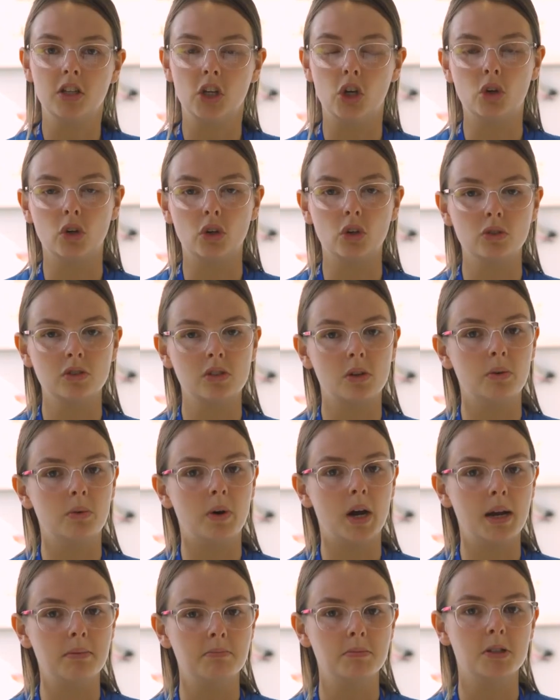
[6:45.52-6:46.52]
You could also
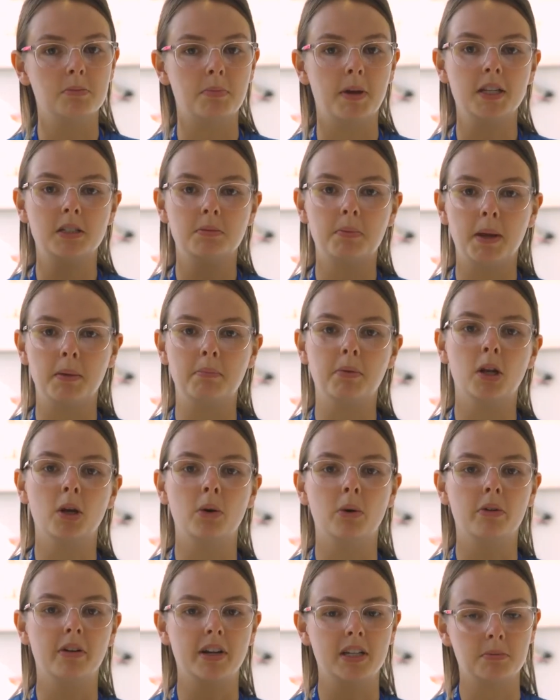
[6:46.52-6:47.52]
speak to people
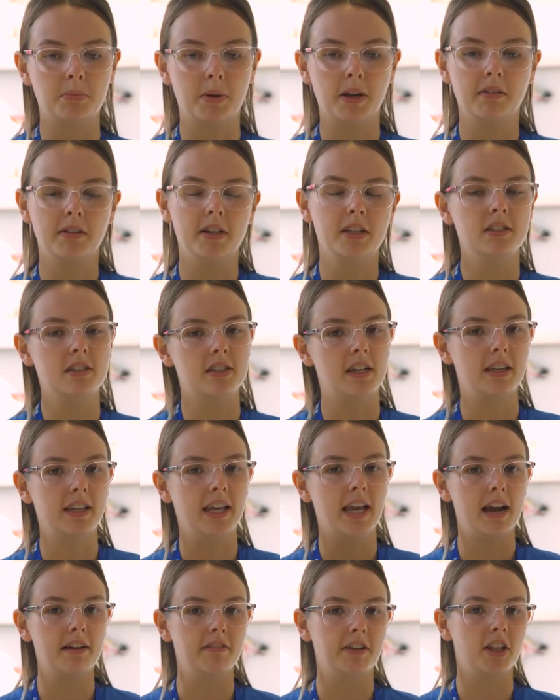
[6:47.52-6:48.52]
who are experienced in
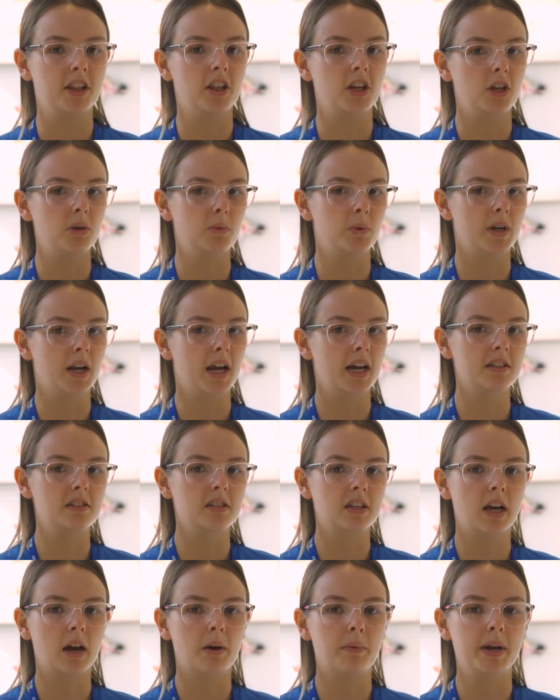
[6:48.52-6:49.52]
the area that you would like
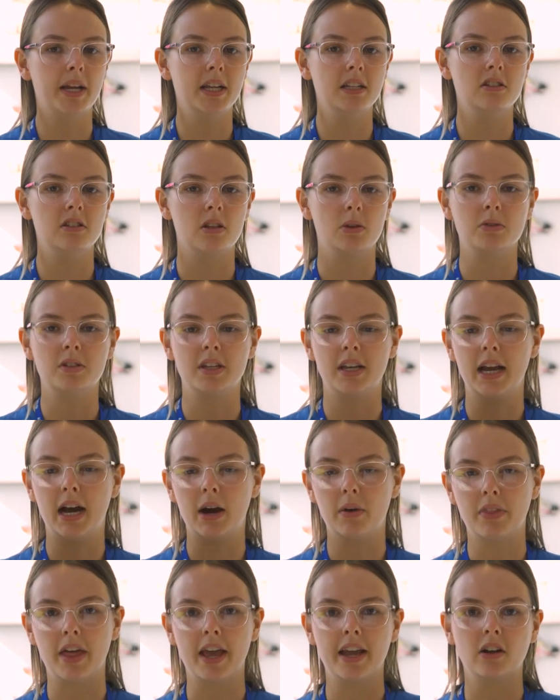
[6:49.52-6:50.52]
to go in, so see
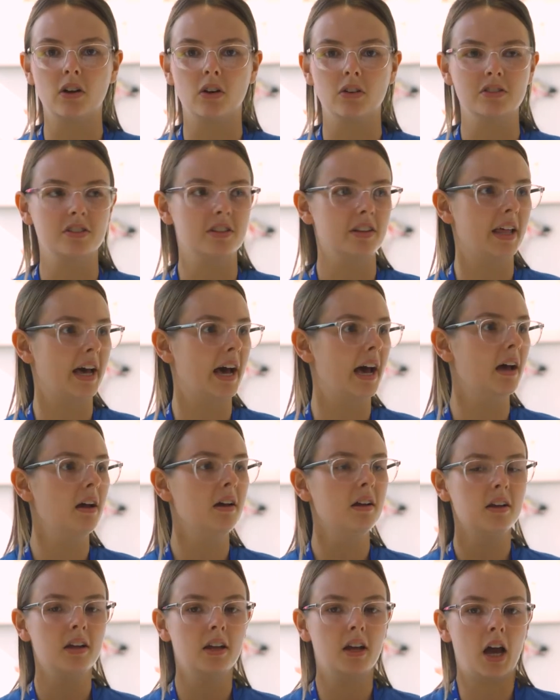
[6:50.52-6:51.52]
how they got to their
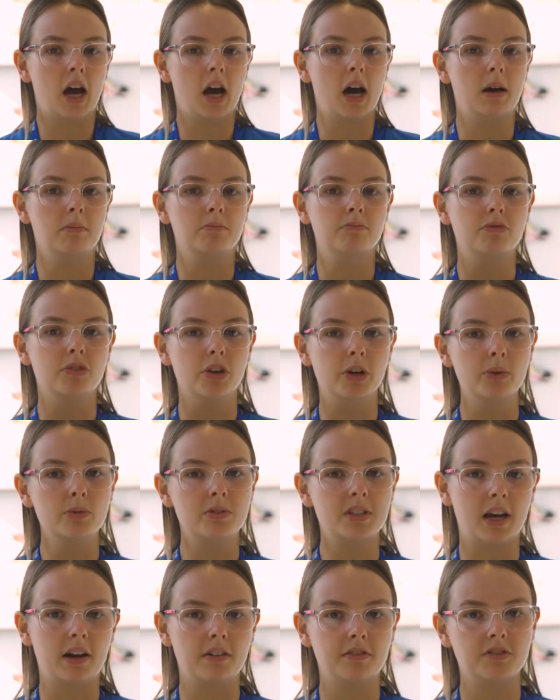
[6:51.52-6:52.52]

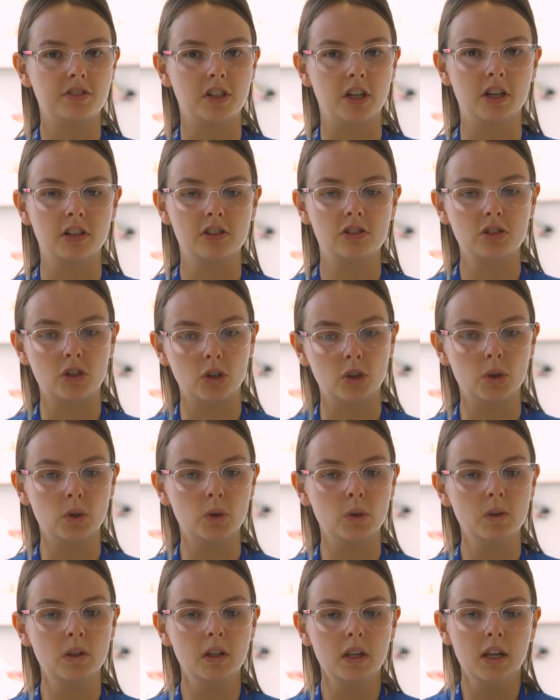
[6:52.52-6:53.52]
route after
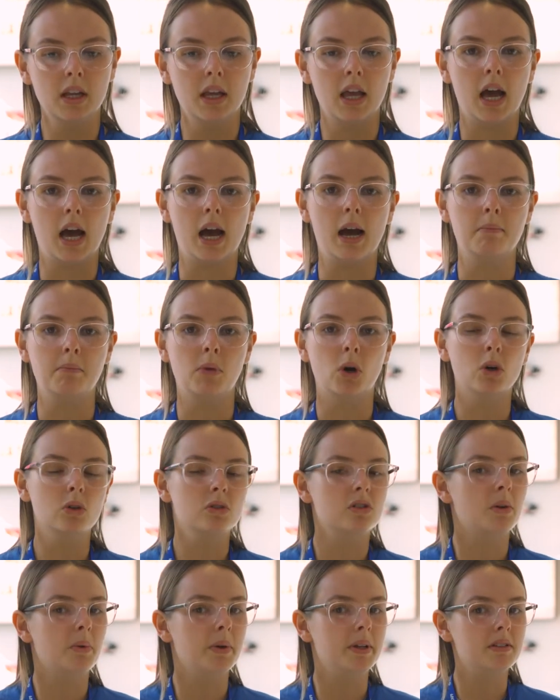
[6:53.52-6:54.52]
school.
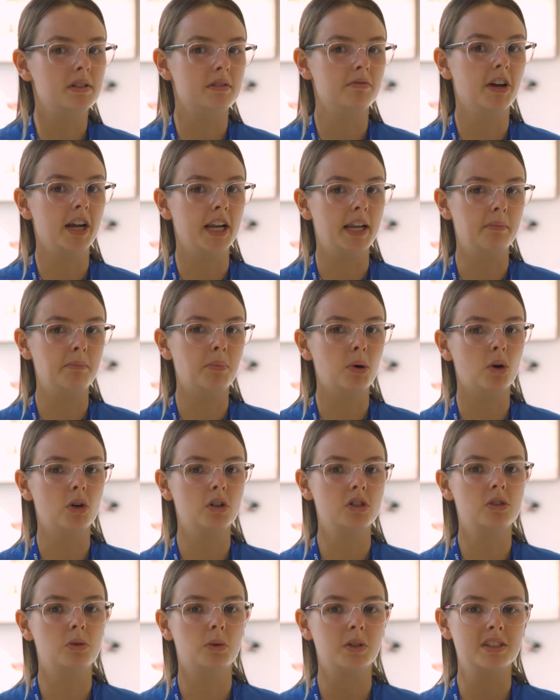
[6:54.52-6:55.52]
Also, it's really
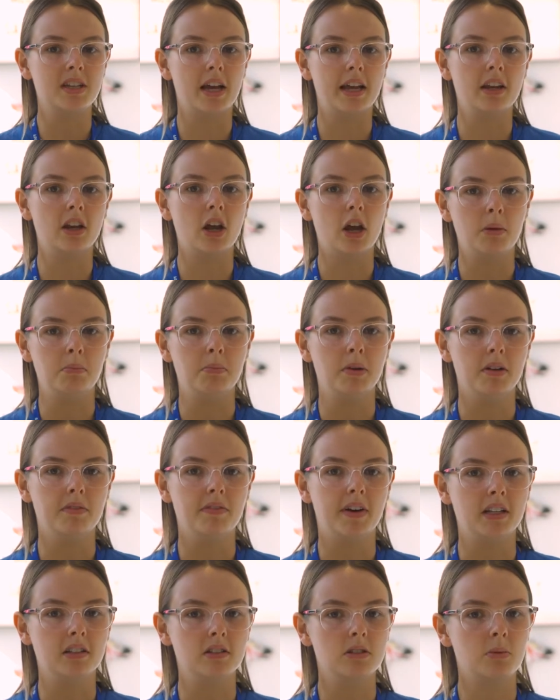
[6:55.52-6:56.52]
important to attend open
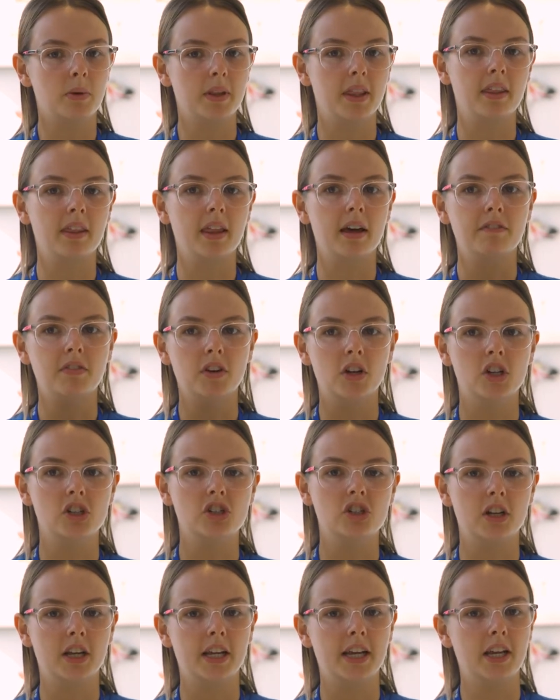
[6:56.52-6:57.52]
events, whether they're
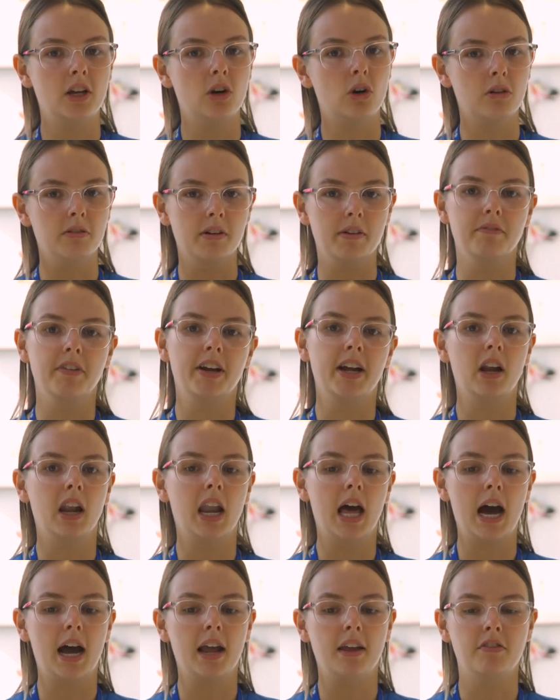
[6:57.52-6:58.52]
virtually or in real
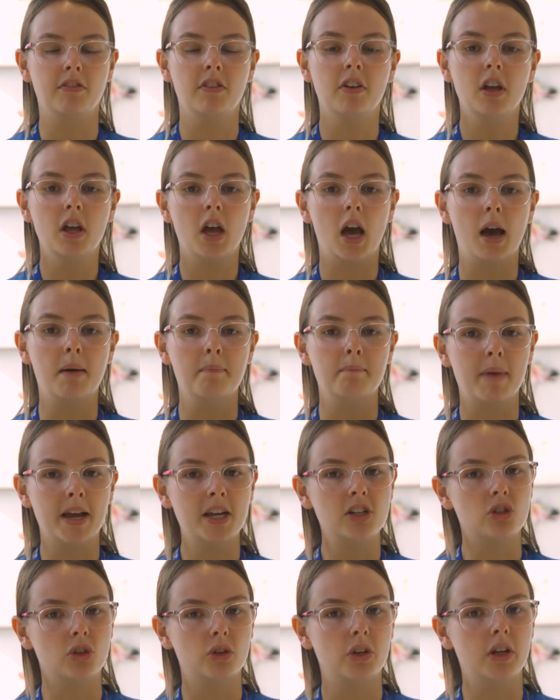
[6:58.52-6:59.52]
life.
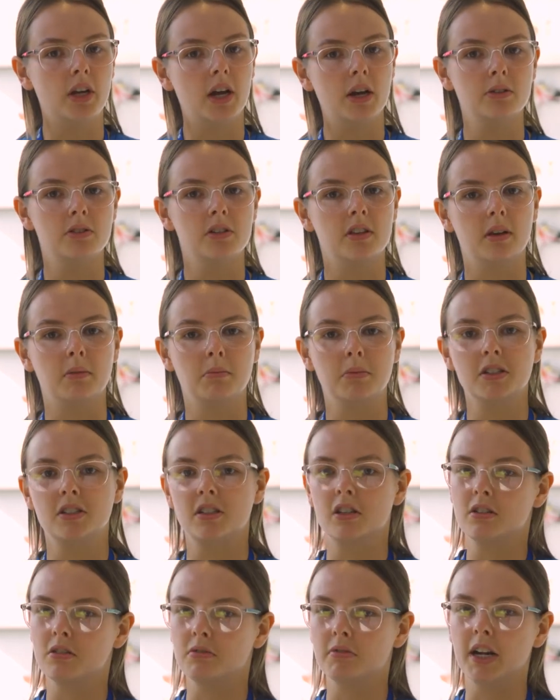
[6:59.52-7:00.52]
Make sure you go to them because
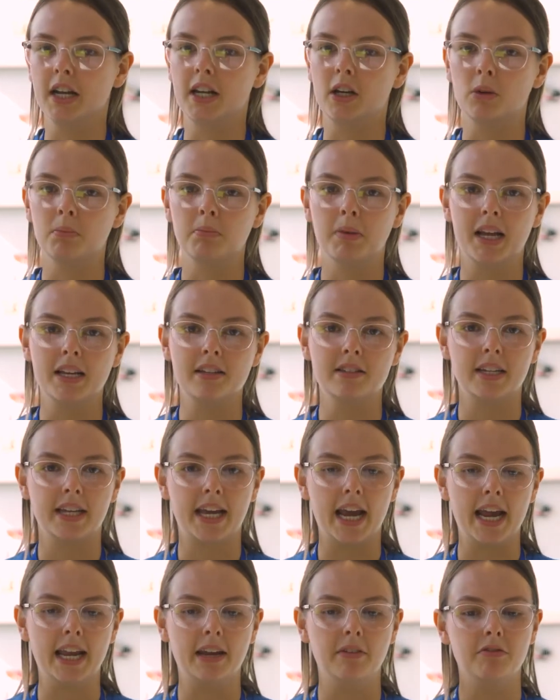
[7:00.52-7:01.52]
it's a really good place to
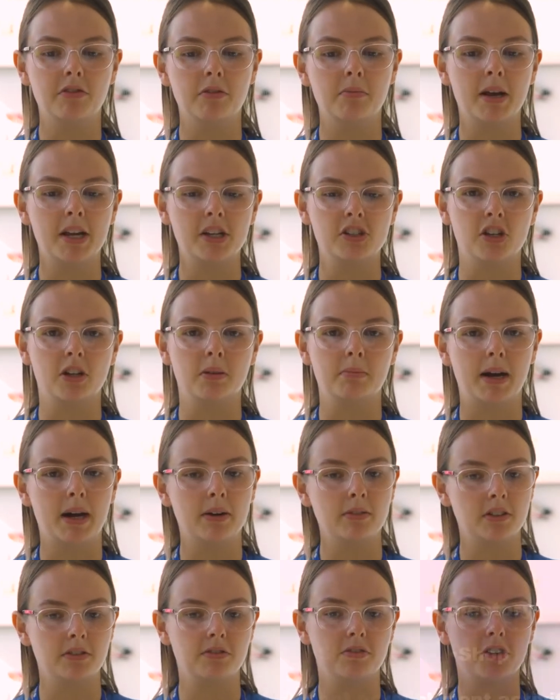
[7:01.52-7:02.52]
gain information
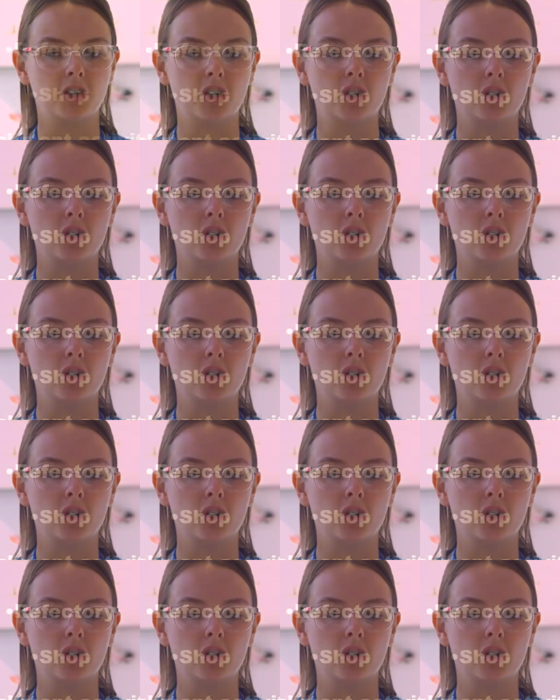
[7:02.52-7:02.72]
about different